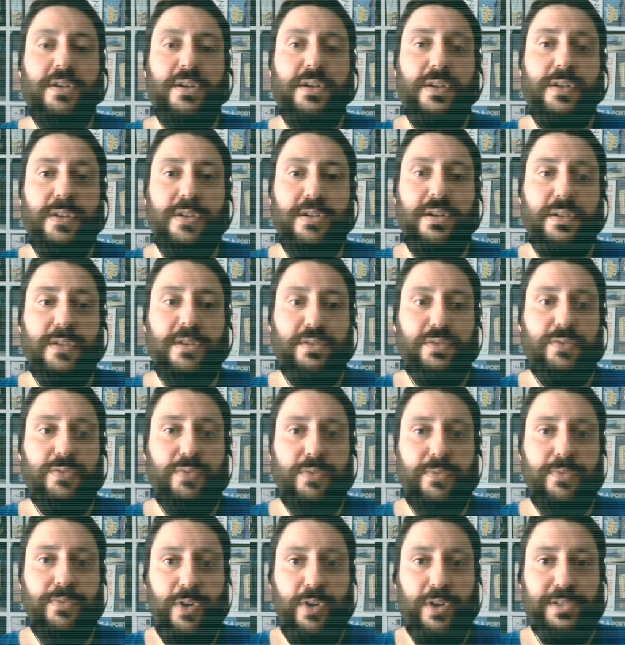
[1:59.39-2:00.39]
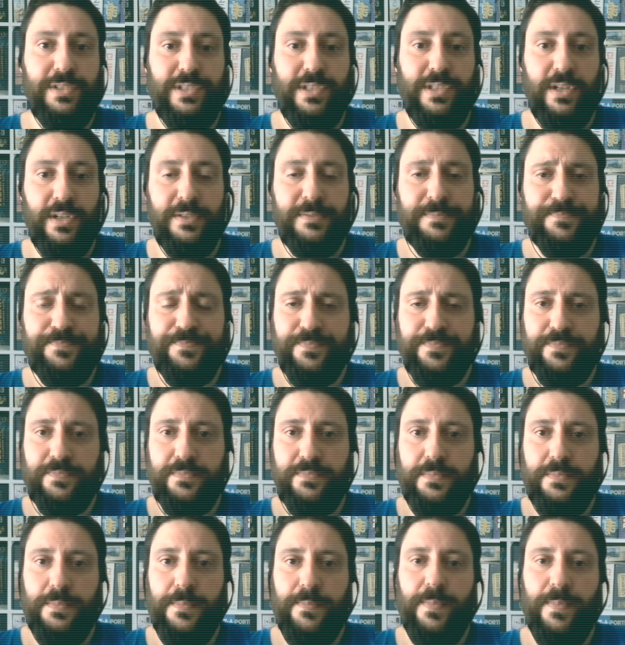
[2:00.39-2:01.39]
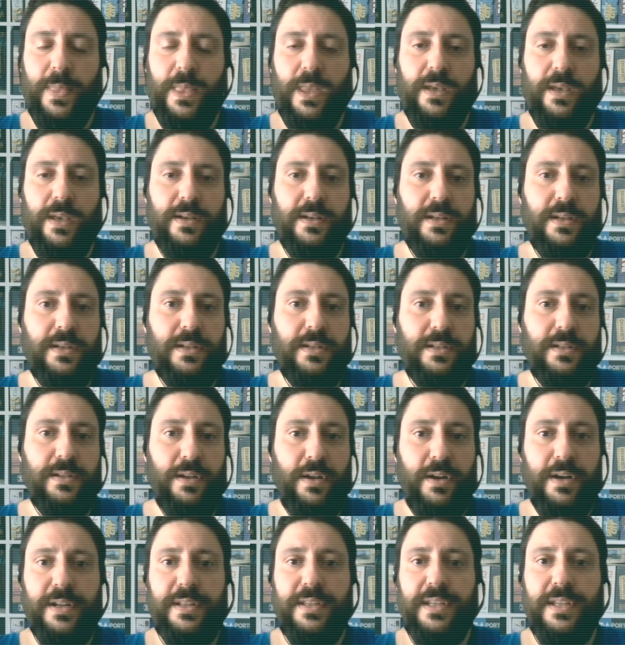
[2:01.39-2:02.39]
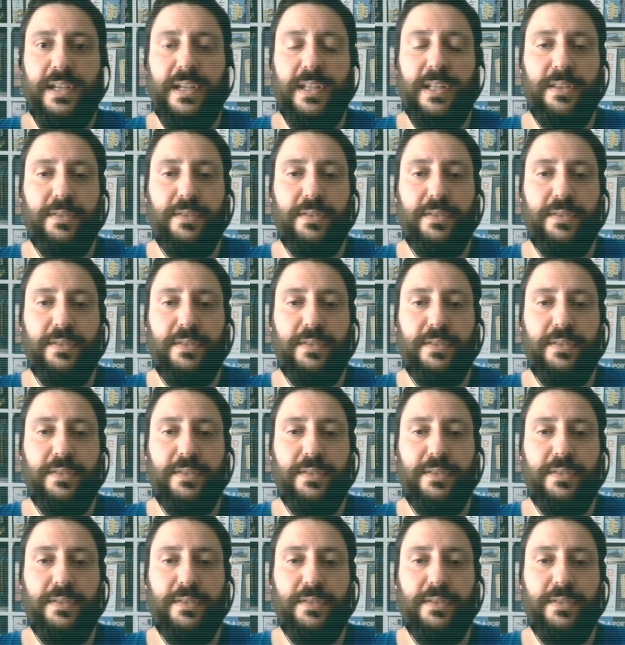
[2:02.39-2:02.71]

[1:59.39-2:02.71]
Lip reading: to foster learning and